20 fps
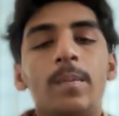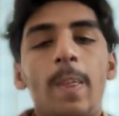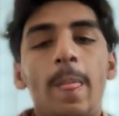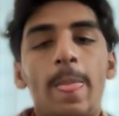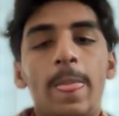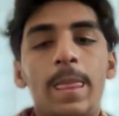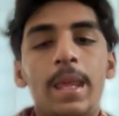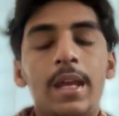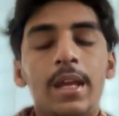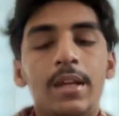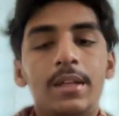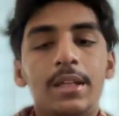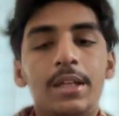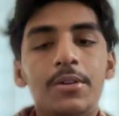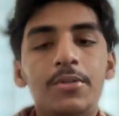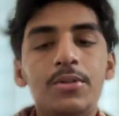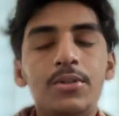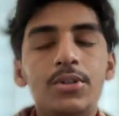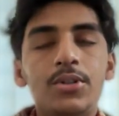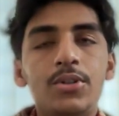they
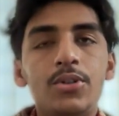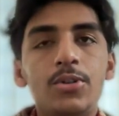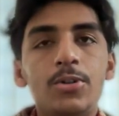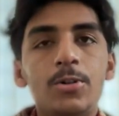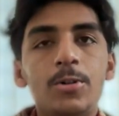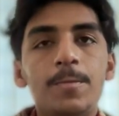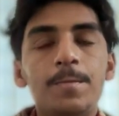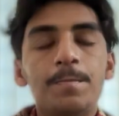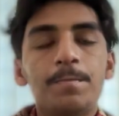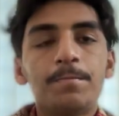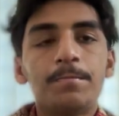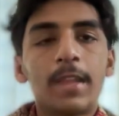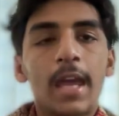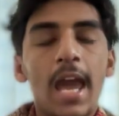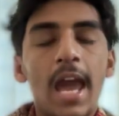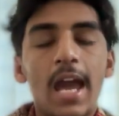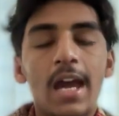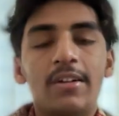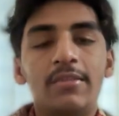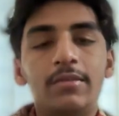used to
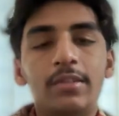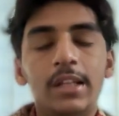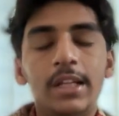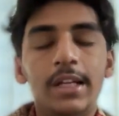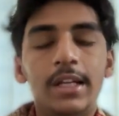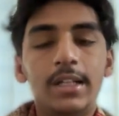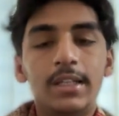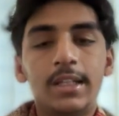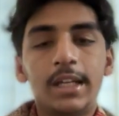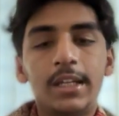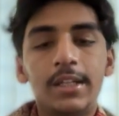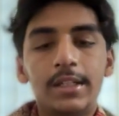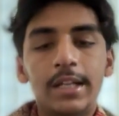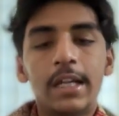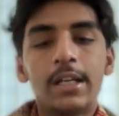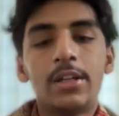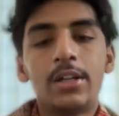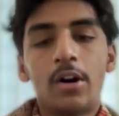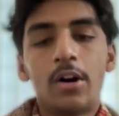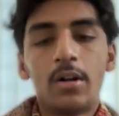have leads in
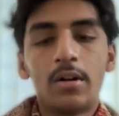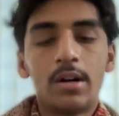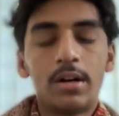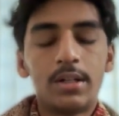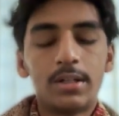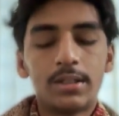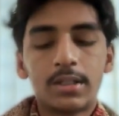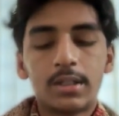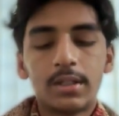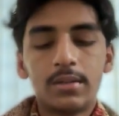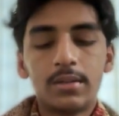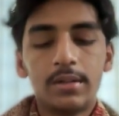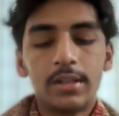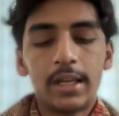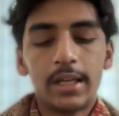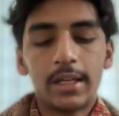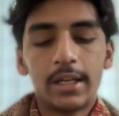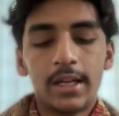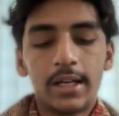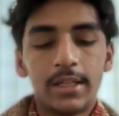$10.
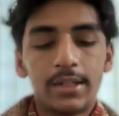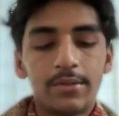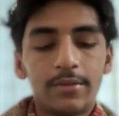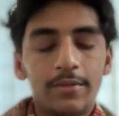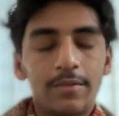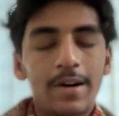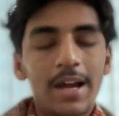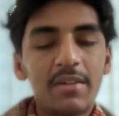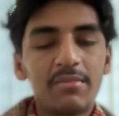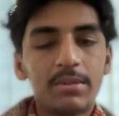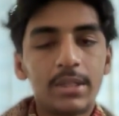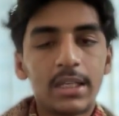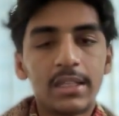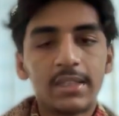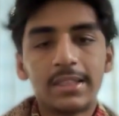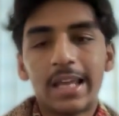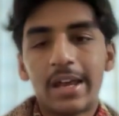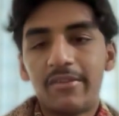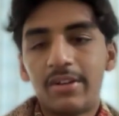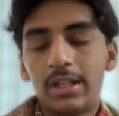They get five,
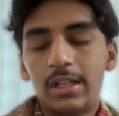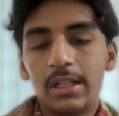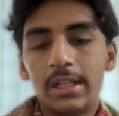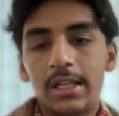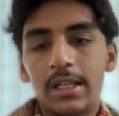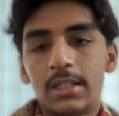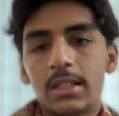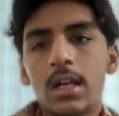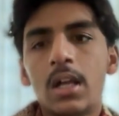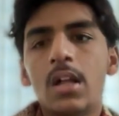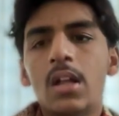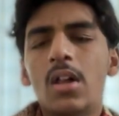six, seven leads.